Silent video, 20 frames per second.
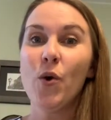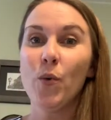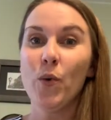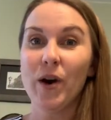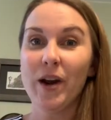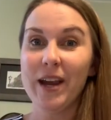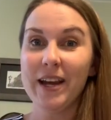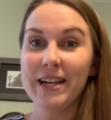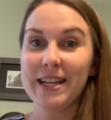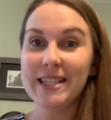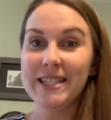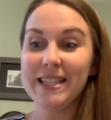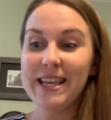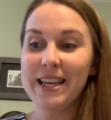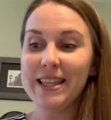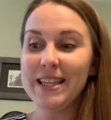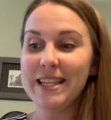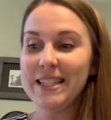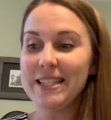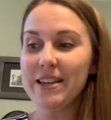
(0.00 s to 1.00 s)
We're gonna
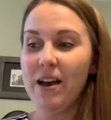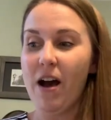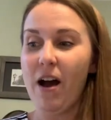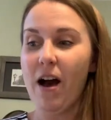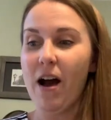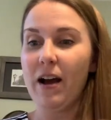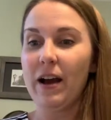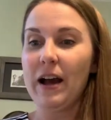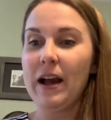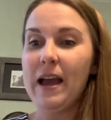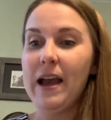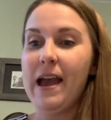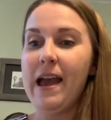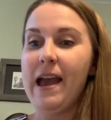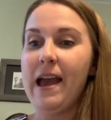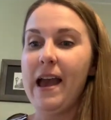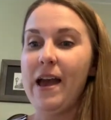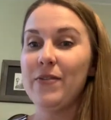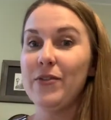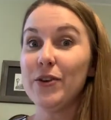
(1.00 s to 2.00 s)
sing the song
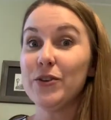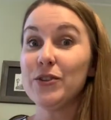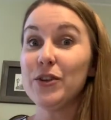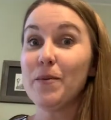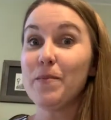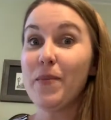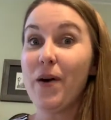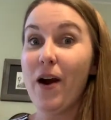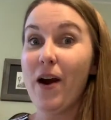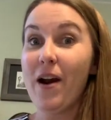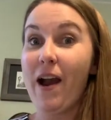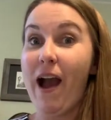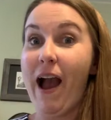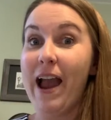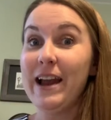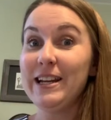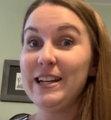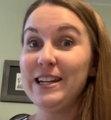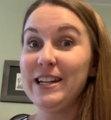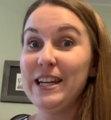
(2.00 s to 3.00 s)
and there's a part
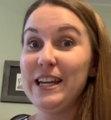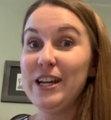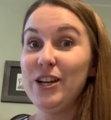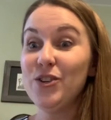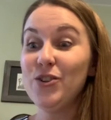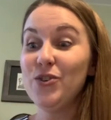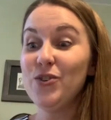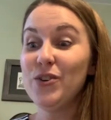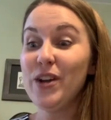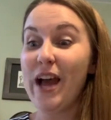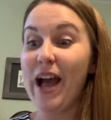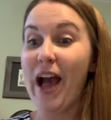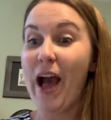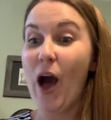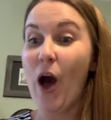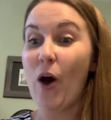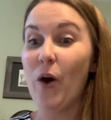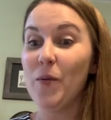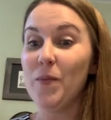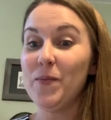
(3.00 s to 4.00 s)
I need you to
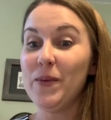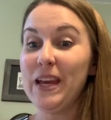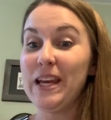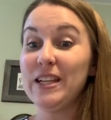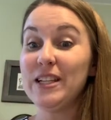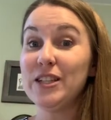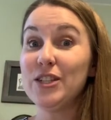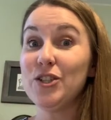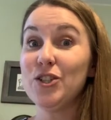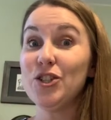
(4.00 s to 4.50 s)
help me